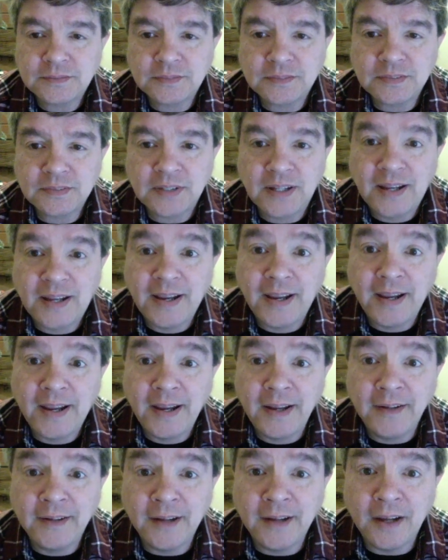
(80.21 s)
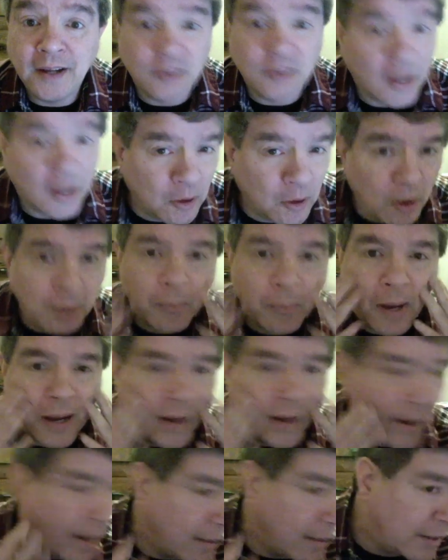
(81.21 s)
it. And yes, I know my
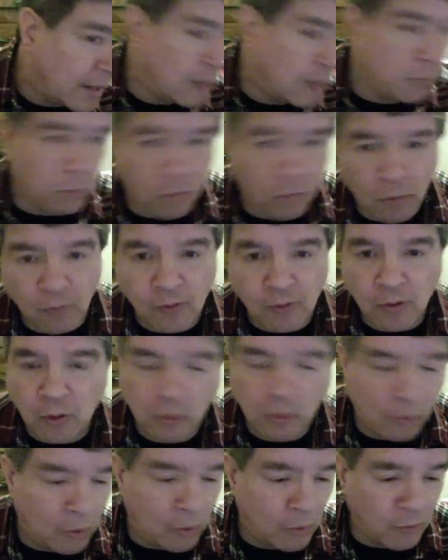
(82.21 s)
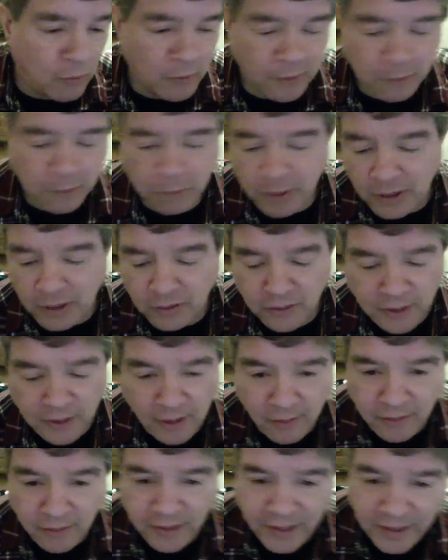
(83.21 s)
head gets moving all over the place and
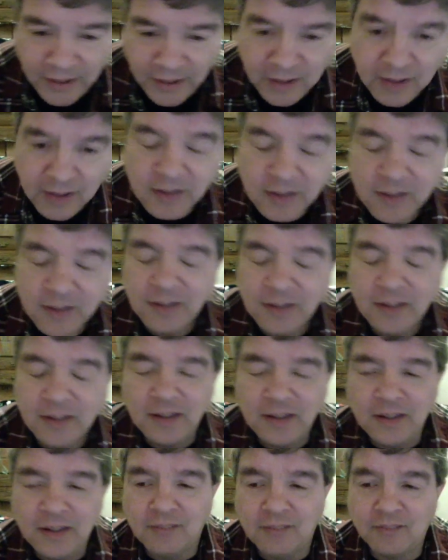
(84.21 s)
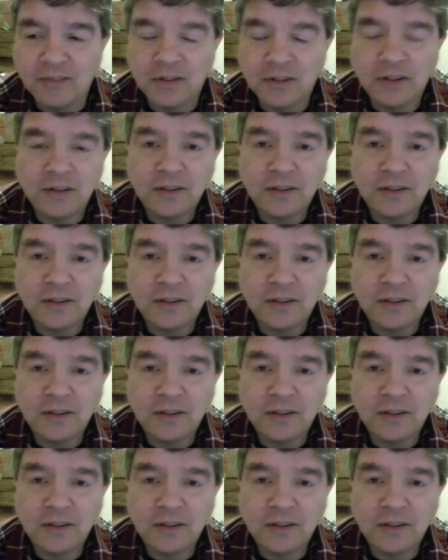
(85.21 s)
everything, but